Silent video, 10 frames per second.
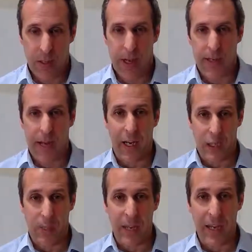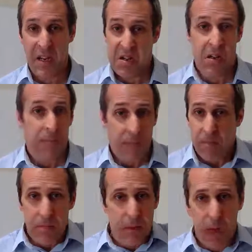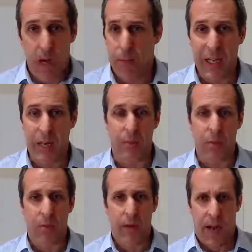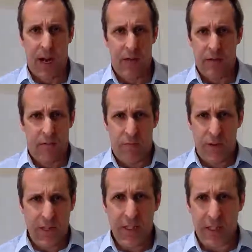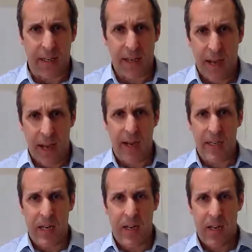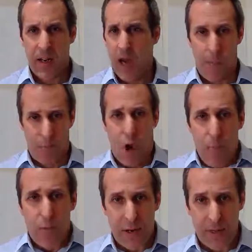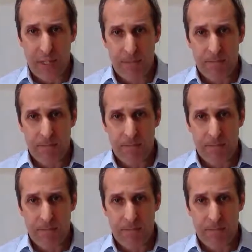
and it has to be applicable and realistic and appropriate.